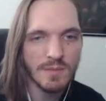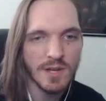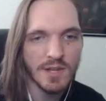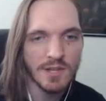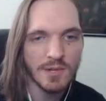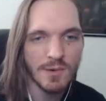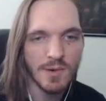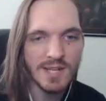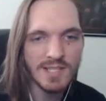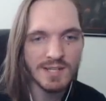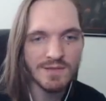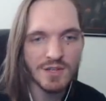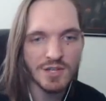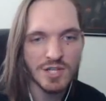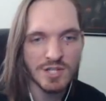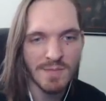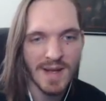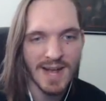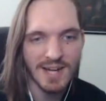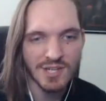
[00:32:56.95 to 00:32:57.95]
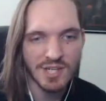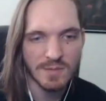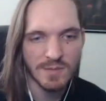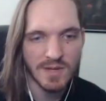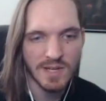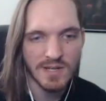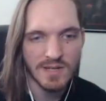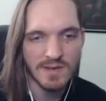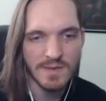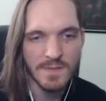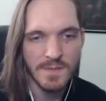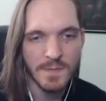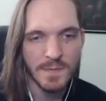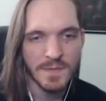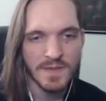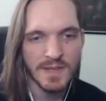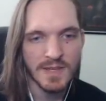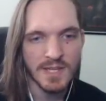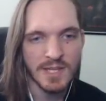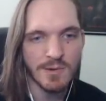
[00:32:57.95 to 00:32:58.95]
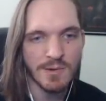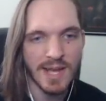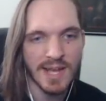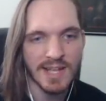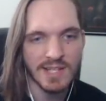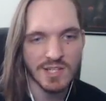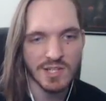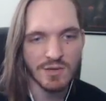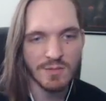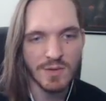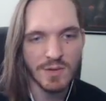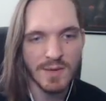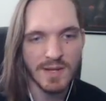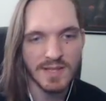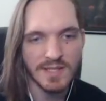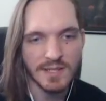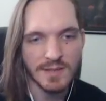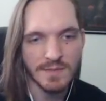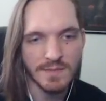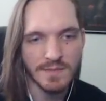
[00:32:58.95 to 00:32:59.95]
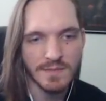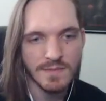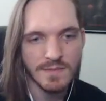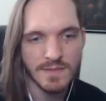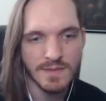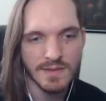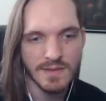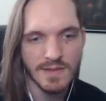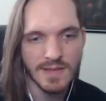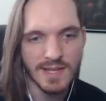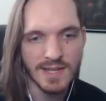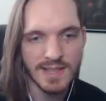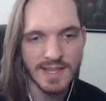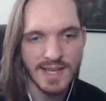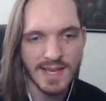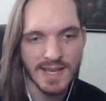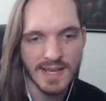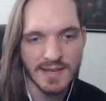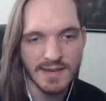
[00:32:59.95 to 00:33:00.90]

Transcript: Otherwise, if you just mash the button, you cancel your momentum, like that.